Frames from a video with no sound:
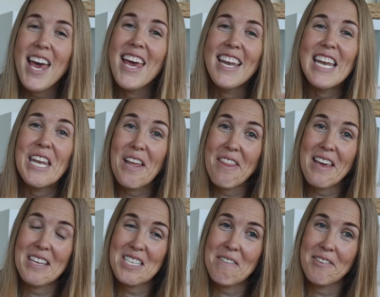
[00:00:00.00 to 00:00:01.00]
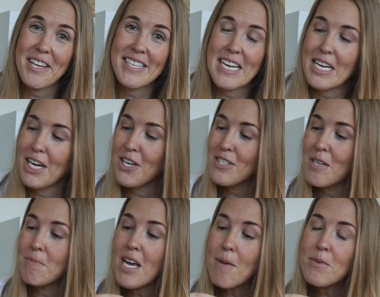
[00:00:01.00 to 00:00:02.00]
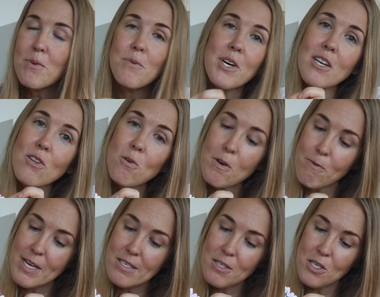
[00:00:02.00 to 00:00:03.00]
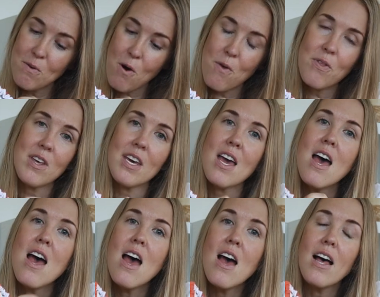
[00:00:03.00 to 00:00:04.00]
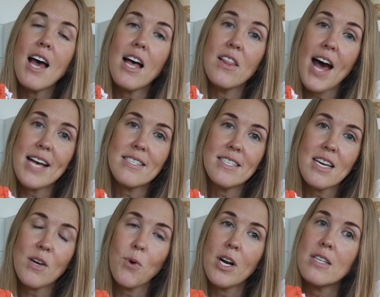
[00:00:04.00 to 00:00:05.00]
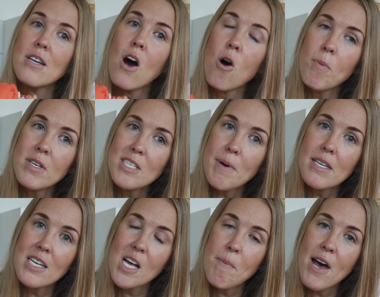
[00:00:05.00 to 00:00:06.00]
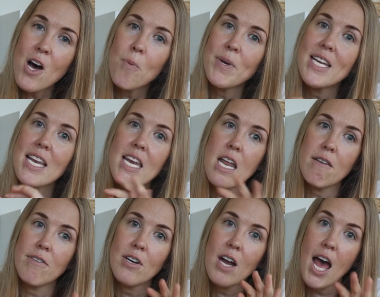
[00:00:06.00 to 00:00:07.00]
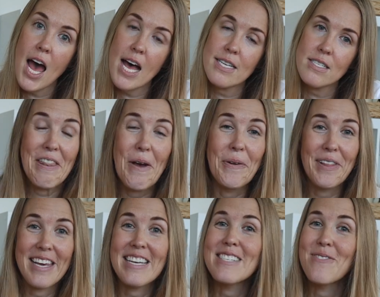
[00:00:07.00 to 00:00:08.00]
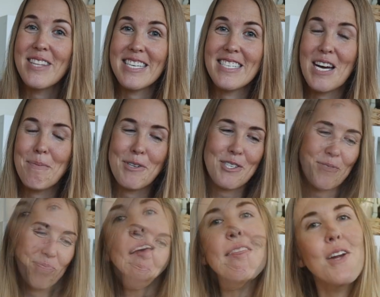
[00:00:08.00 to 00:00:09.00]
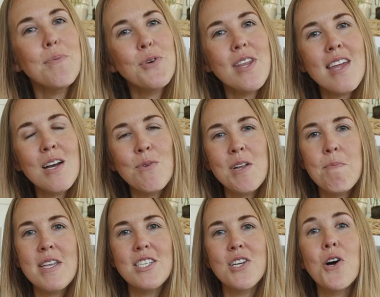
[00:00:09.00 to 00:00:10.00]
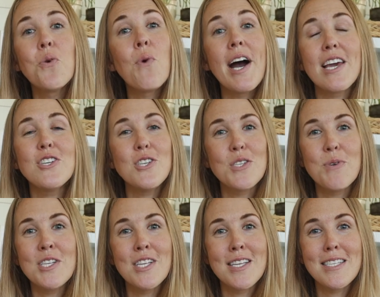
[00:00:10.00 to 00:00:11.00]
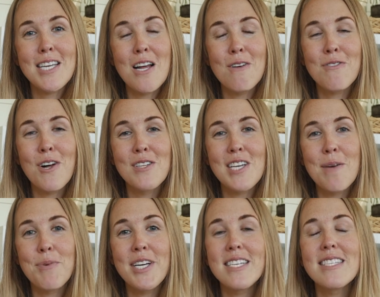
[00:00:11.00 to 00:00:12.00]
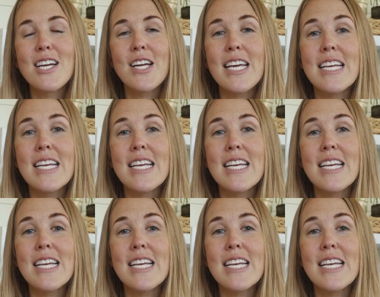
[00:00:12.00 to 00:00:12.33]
and nothing has ever leaked out of here. Sometimes we will get a little bit of residue on the elastic where it's almost about to come out, but it never has. No leaks with these diapers. My third point that I wanna mention on why you should switch to this style of cloth diaper is they're